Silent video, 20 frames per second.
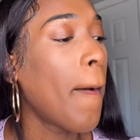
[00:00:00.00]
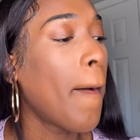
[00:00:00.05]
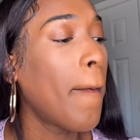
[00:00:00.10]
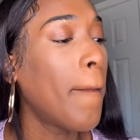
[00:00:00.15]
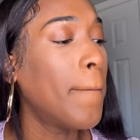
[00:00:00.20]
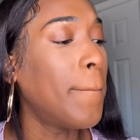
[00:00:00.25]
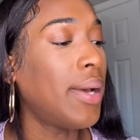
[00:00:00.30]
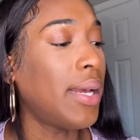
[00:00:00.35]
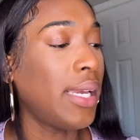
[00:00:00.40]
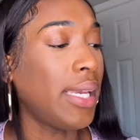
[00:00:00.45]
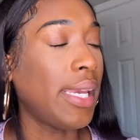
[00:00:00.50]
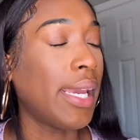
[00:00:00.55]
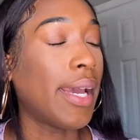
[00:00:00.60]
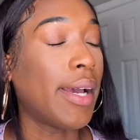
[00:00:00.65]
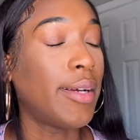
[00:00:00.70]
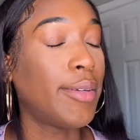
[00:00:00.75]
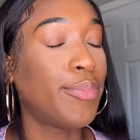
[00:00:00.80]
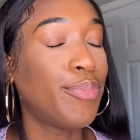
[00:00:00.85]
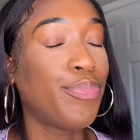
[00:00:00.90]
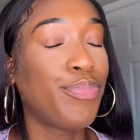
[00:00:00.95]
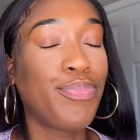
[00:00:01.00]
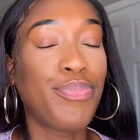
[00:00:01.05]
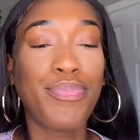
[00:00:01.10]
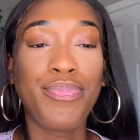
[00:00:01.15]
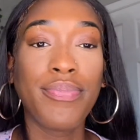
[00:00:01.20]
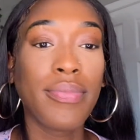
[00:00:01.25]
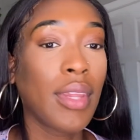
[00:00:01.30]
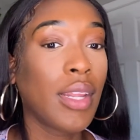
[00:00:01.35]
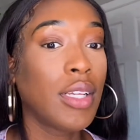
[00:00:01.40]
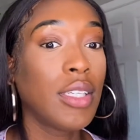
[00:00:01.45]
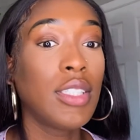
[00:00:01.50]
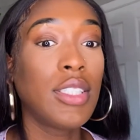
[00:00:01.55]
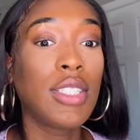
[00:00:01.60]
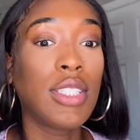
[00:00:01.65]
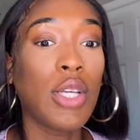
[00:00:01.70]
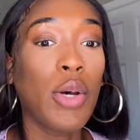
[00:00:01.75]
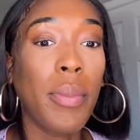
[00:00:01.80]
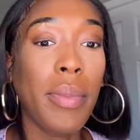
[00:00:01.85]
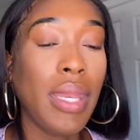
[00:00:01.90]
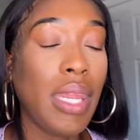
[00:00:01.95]
But yeah,
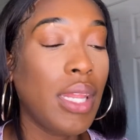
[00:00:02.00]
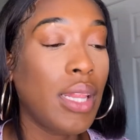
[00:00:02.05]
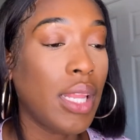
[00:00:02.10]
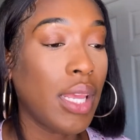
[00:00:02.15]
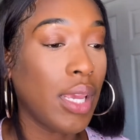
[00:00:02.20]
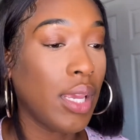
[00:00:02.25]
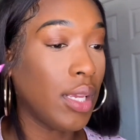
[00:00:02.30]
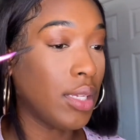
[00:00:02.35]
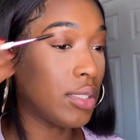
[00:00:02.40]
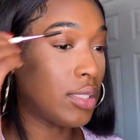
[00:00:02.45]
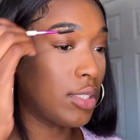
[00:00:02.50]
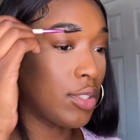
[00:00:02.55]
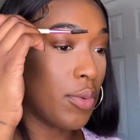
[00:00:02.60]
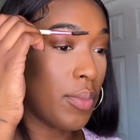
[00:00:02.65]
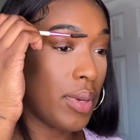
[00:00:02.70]
so many things.